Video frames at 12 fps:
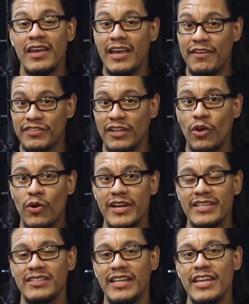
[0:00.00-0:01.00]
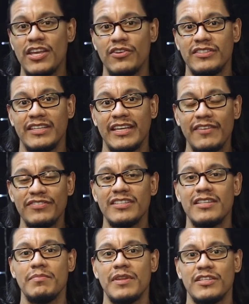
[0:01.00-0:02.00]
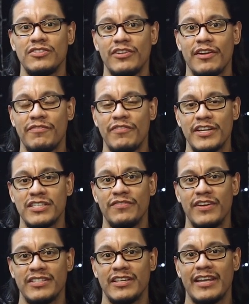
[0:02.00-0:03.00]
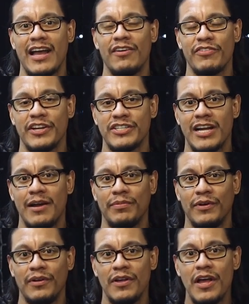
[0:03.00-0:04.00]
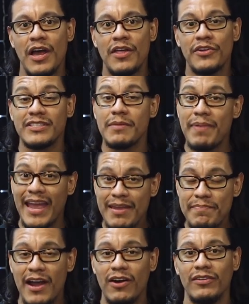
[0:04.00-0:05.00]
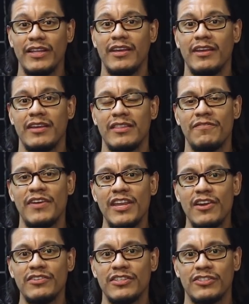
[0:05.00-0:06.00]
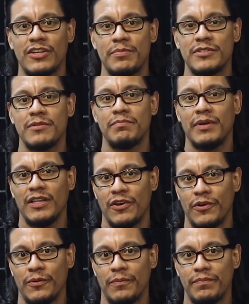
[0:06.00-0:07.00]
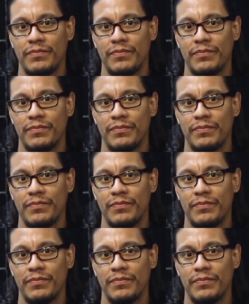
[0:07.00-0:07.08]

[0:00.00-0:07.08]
If the Lord is leading you to give to the ministry of Fresh Vision Calvary Chapel, there's a PayPal link in the video description below.